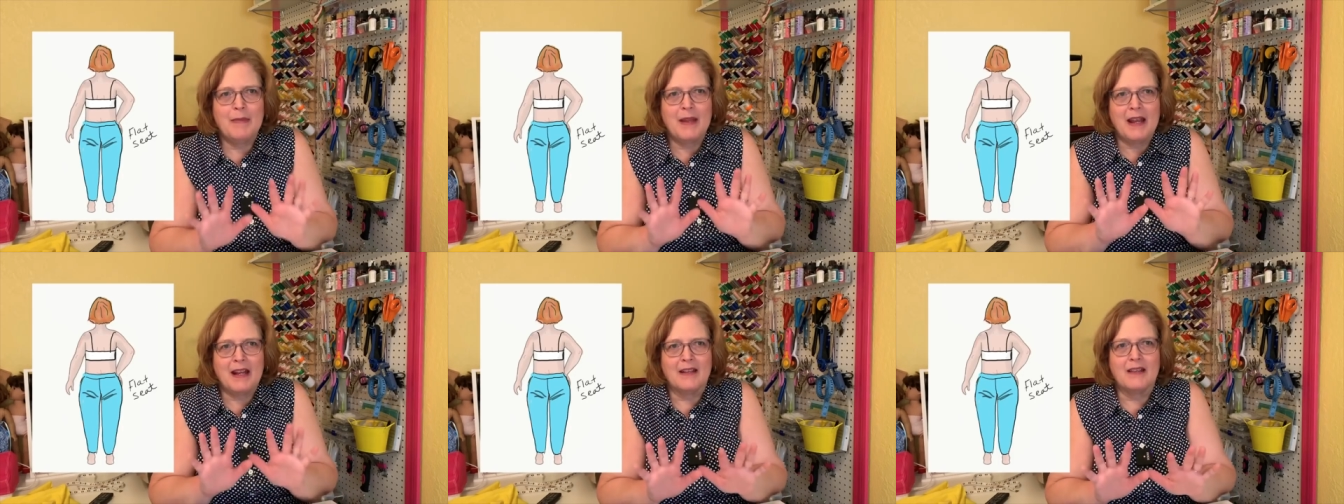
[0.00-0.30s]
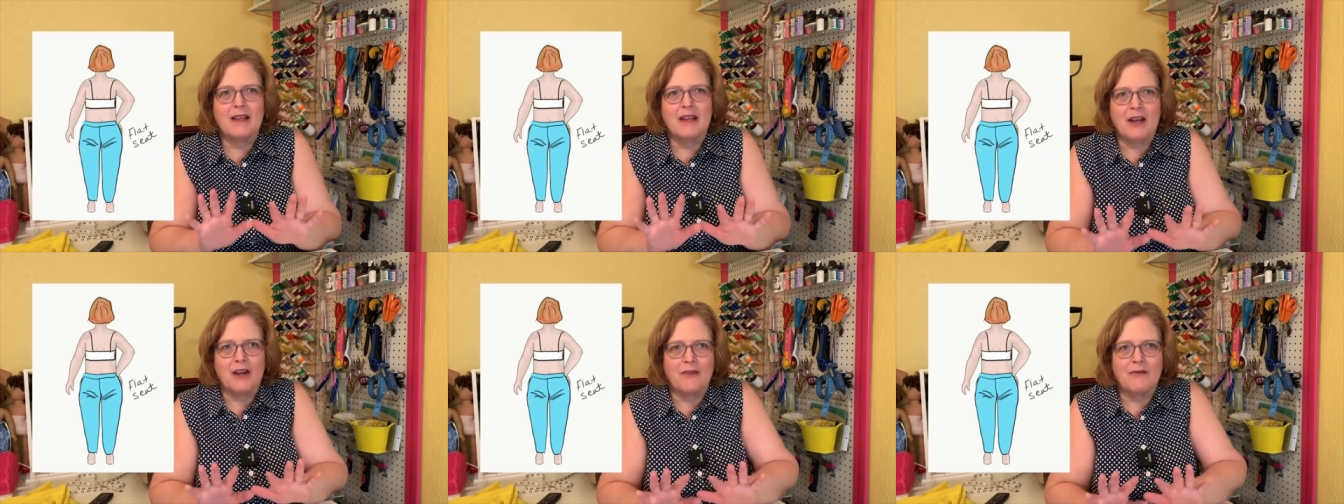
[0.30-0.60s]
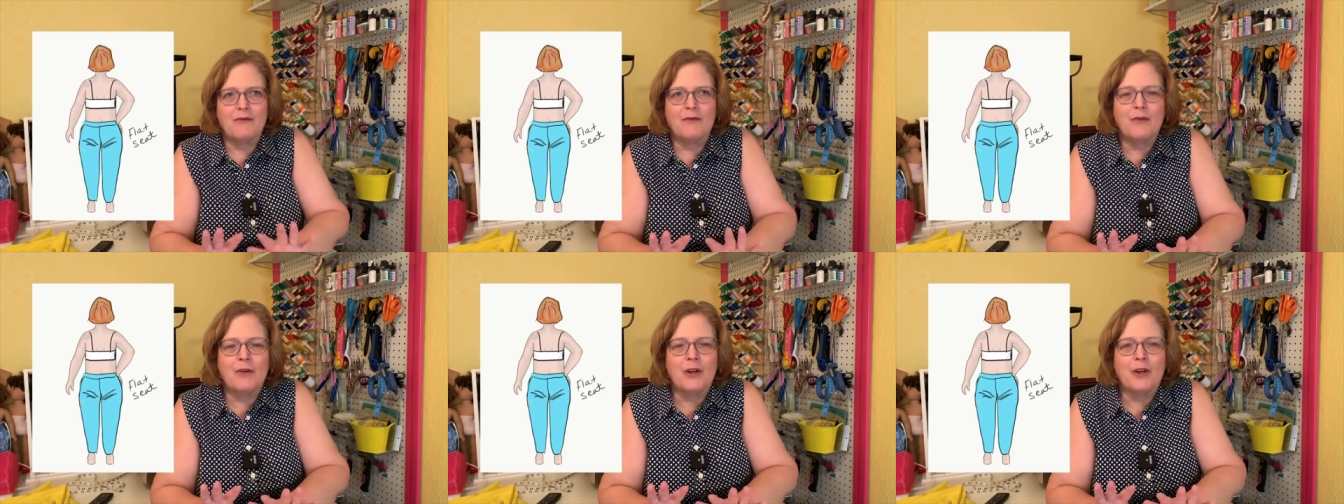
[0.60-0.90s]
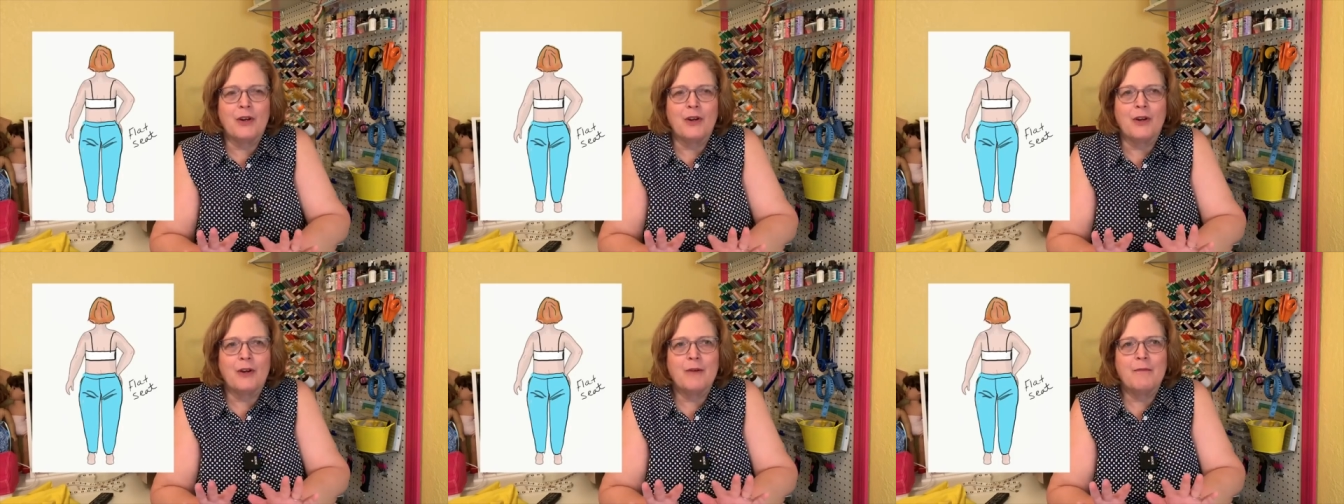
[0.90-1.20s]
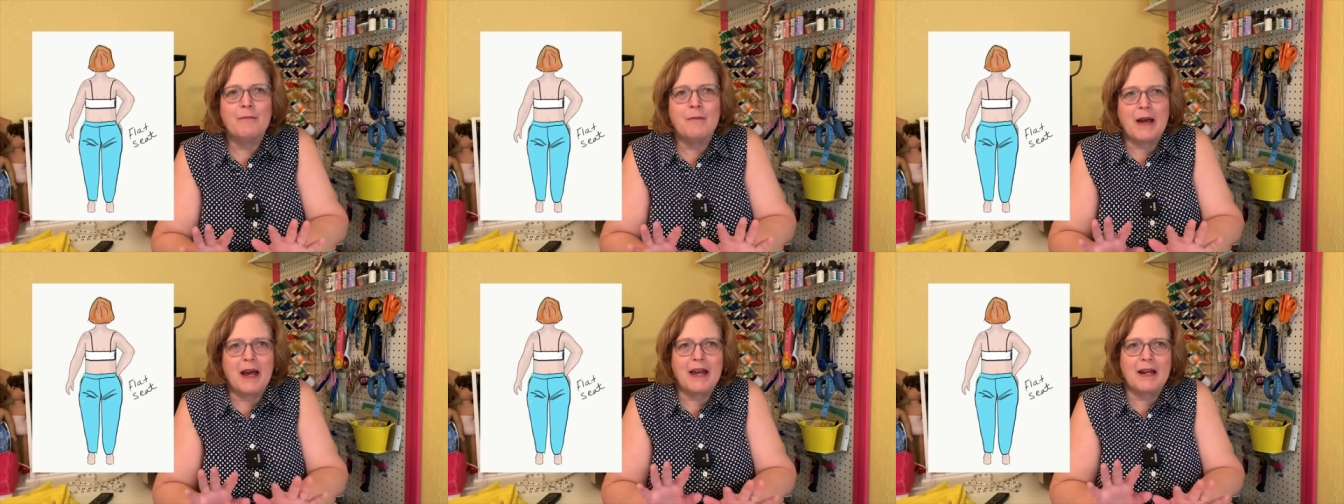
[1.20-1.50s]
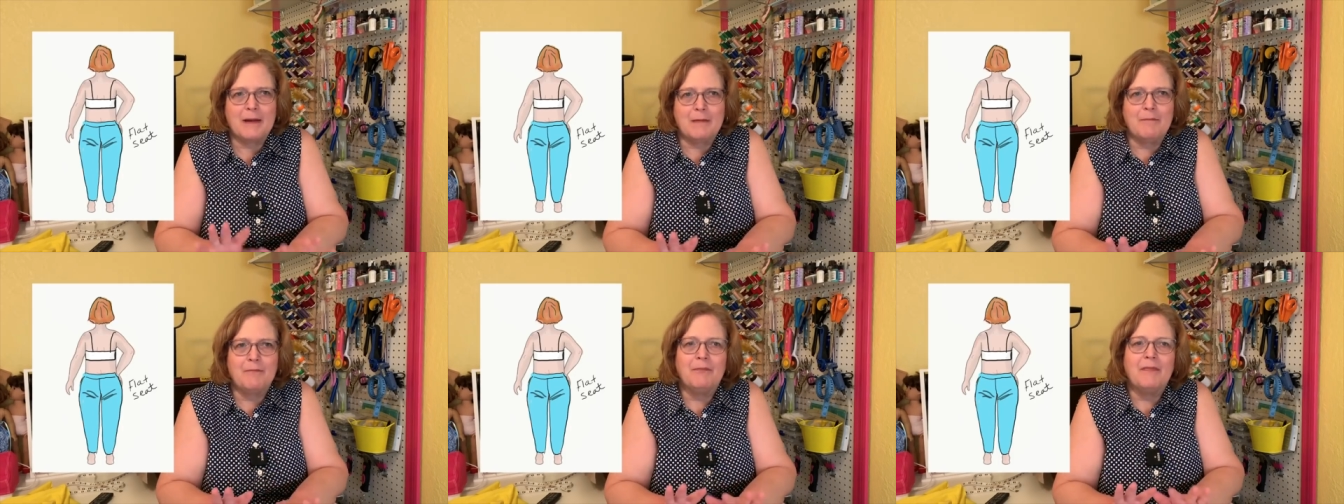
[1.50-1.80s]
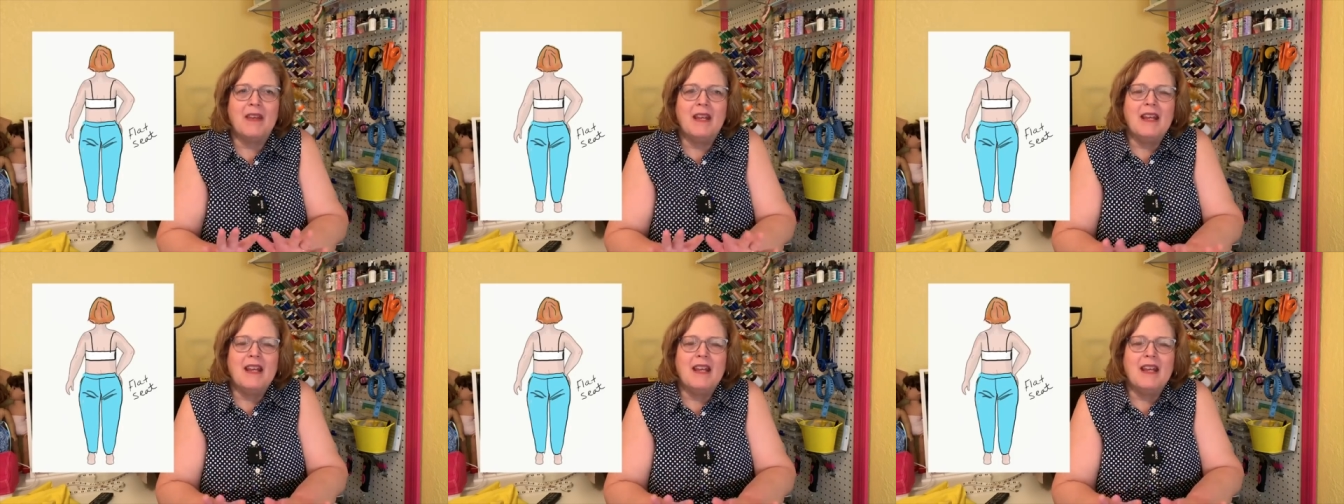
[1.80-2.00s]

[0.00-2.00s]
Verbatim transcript: back there for your bottom.